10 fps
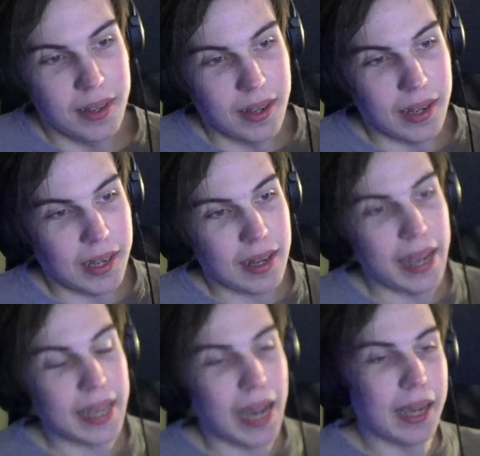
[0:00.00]

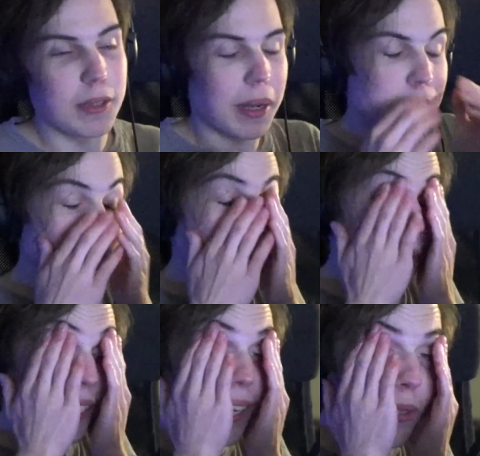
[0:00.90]
I'm so
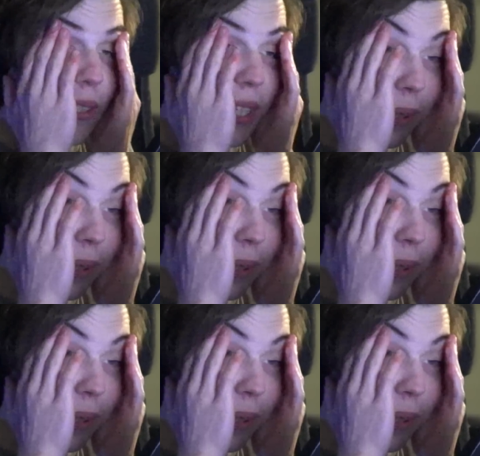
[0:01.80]
excited to see where